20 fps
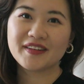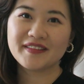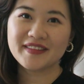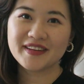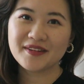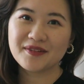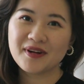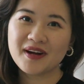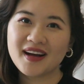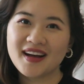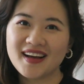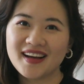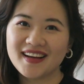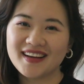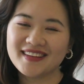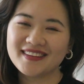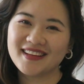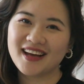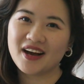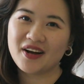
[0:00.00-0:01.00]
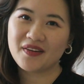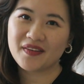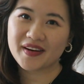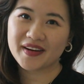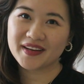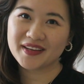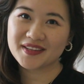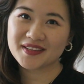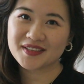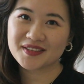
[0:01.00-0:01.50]
everyone, how are
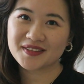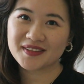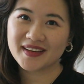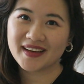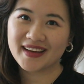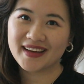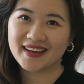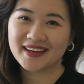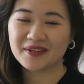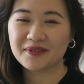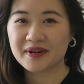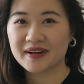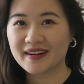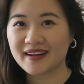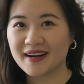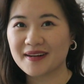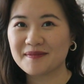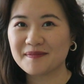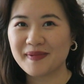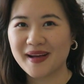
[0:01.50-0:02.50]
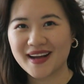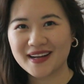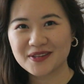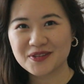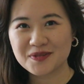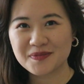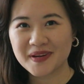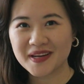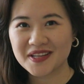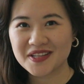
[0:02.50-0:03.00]
you doing? Welcome
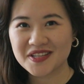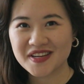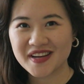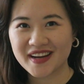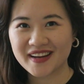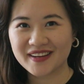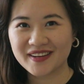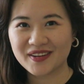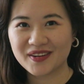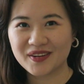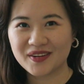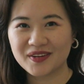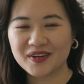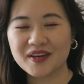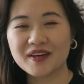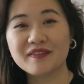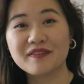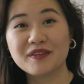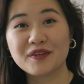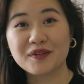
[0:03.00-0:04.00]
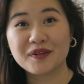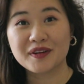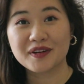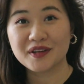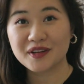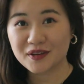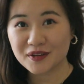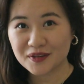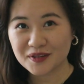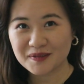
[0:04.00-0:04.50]
back to my channel. If you're
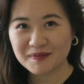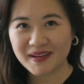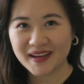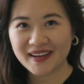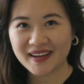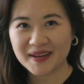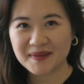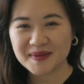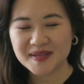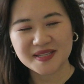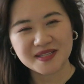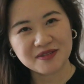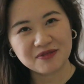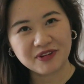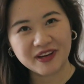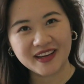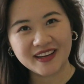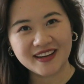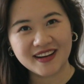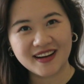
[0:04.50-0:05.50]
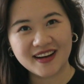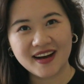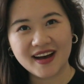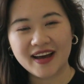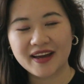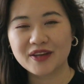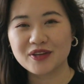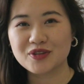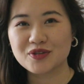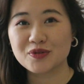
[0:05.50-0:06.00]
new, my name is Serena.
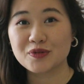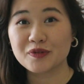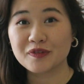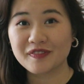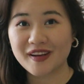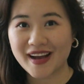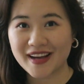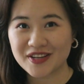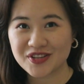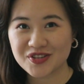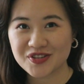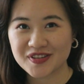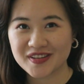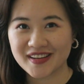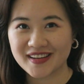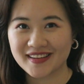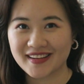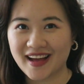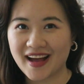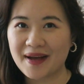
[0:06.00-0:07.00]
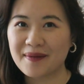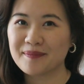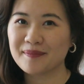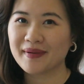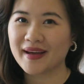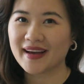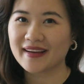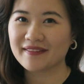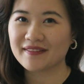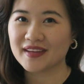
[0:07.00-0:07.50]
I do fashion and
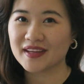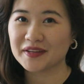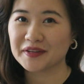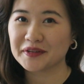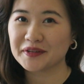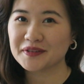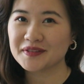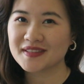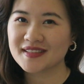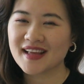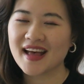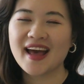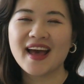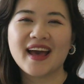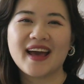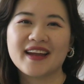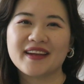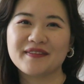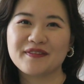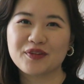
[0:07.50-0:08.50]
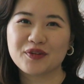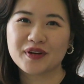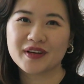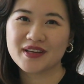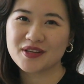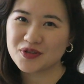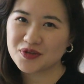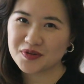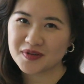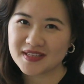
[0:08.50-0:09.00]
handbag videos. And if you're
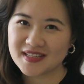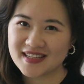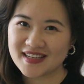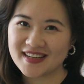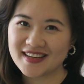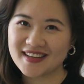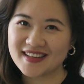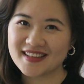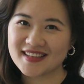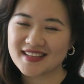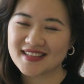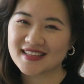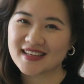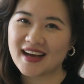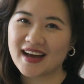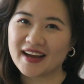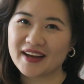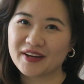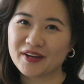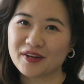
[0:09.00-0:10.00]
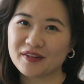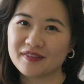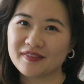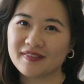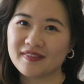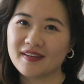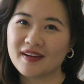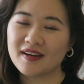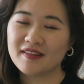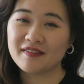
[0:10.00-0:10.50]
interested in this kind of
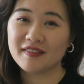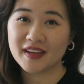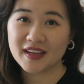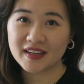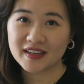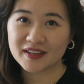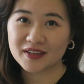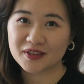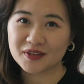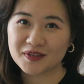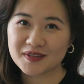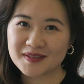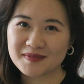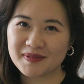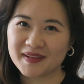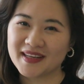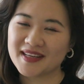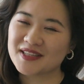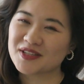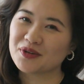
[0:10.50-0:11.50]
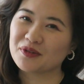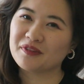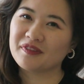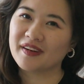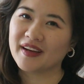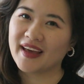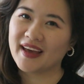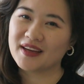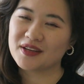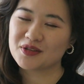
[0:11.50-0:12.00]
videos please don't
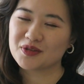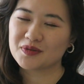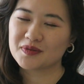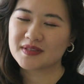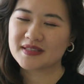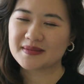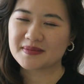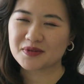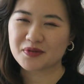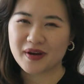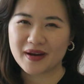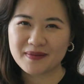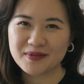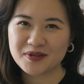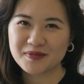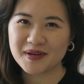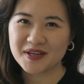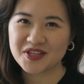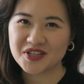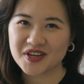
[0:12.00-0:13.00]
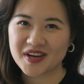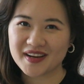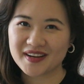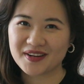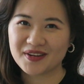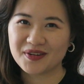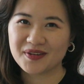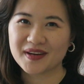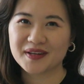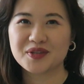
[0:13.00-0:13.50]
forget to subscribe to my
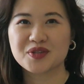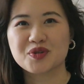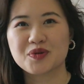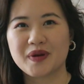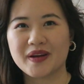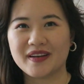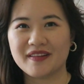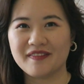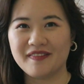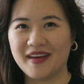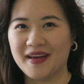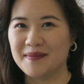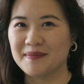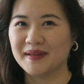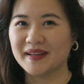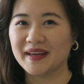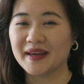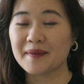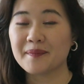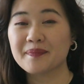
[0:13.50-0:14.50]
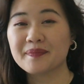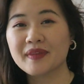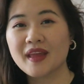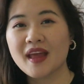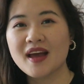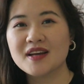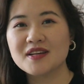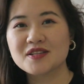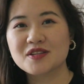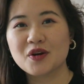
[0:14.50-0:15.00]
channel and join the family
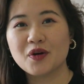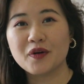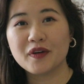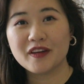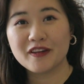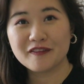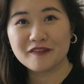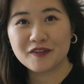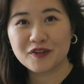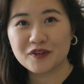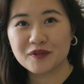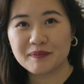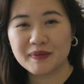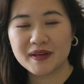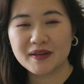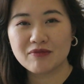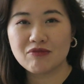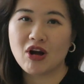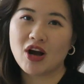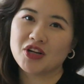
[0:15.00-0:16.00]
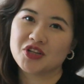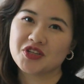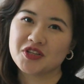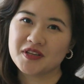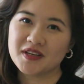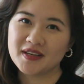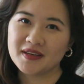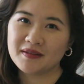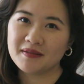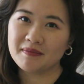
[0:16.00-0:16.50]
so if you've been
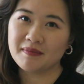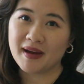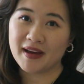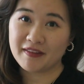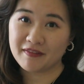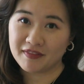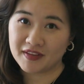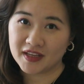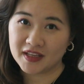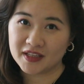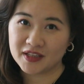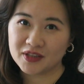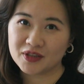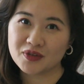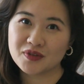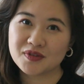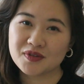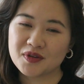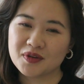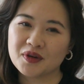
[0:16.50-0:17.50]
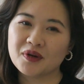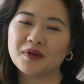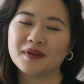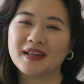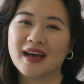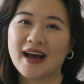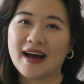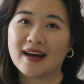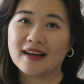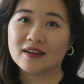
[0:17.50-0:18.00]
watching my videos you know
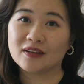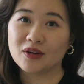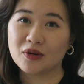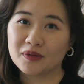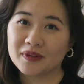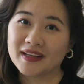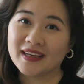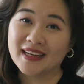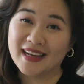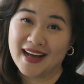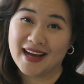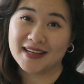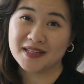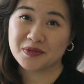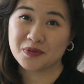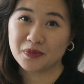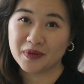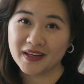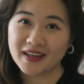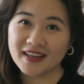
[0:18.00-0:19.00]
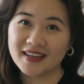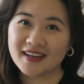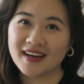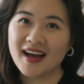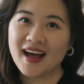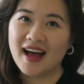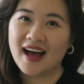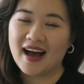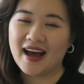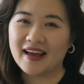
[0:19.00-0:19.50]
that only last week
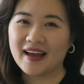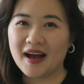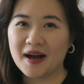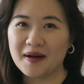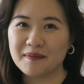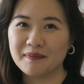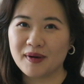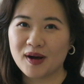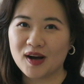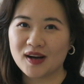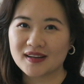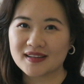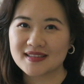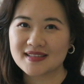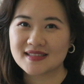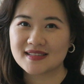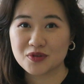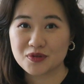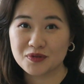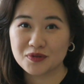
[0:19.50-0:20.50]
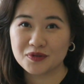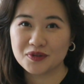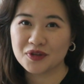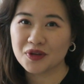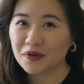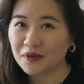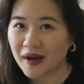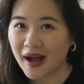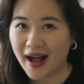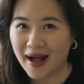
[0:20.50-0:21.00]
i unboxed two
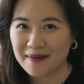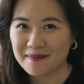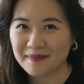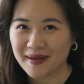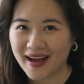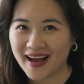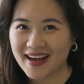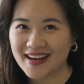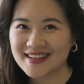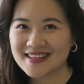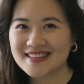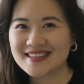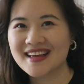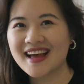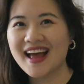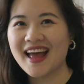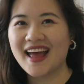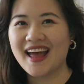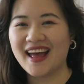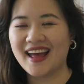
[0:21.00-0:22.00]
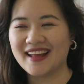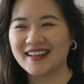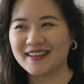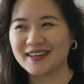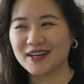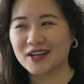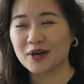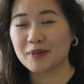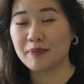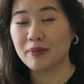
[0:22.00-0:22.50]
new handbags and
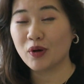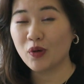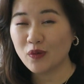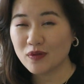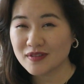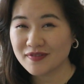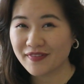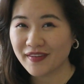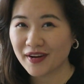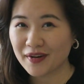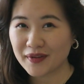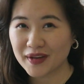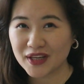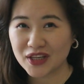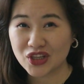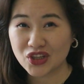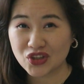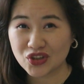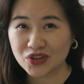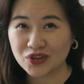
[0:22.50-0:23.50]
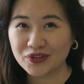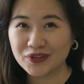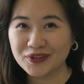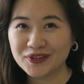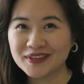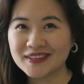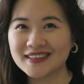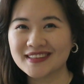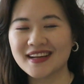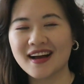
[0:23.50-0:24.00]
they are both very
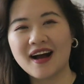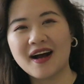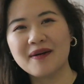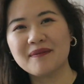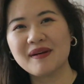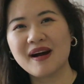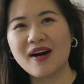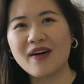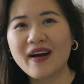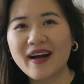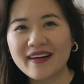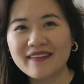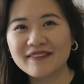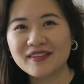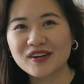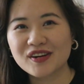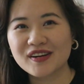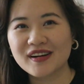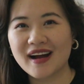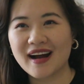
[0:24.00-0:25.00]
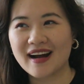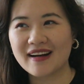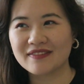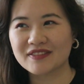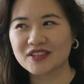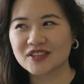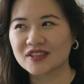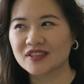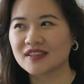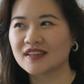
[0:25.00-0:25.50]
cute um, however
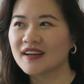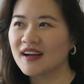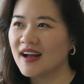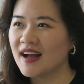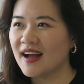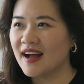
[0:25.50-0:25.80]
after